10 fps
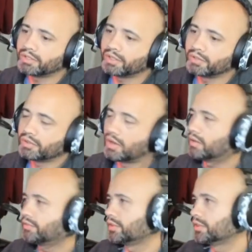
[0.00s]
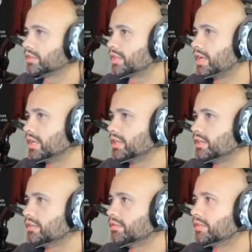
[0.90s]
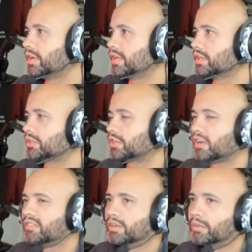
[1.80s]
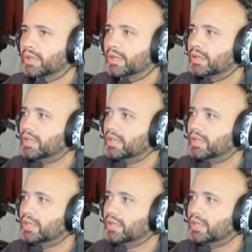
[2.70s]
of those offers kind of soften a bit.